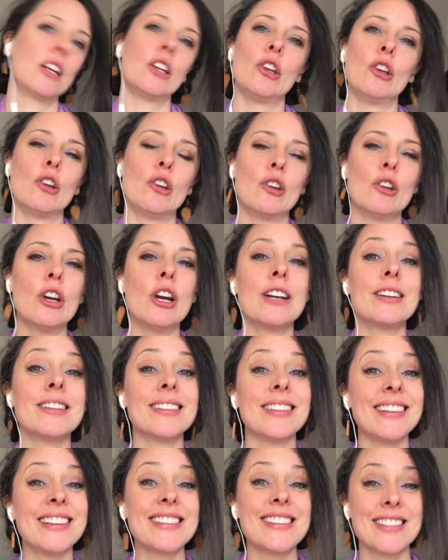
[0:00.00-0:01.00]
you to
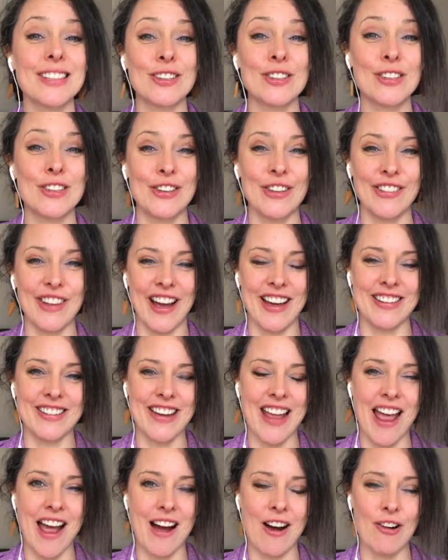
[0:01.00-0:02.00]
listen to that
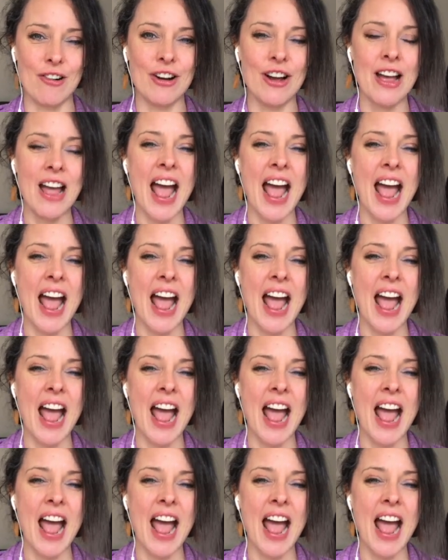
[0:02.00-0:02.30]
now.